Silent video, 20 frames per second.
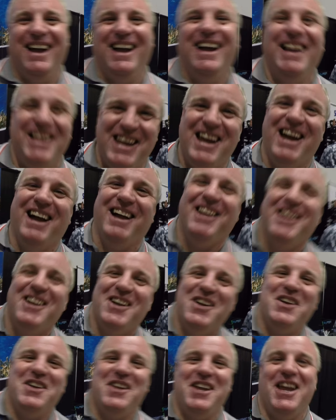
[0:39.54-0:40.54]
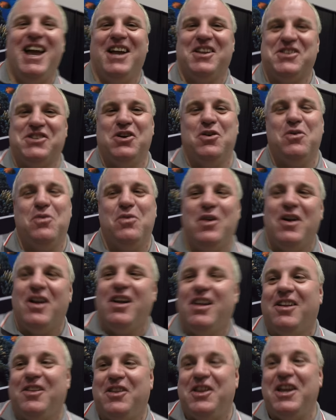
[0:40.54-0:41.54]
yeah. So
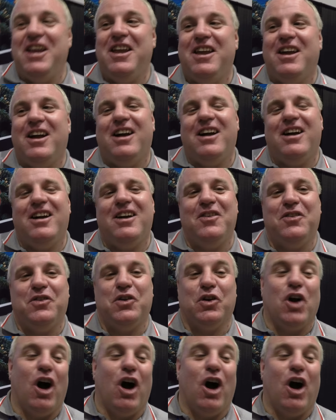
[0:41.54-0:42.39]
the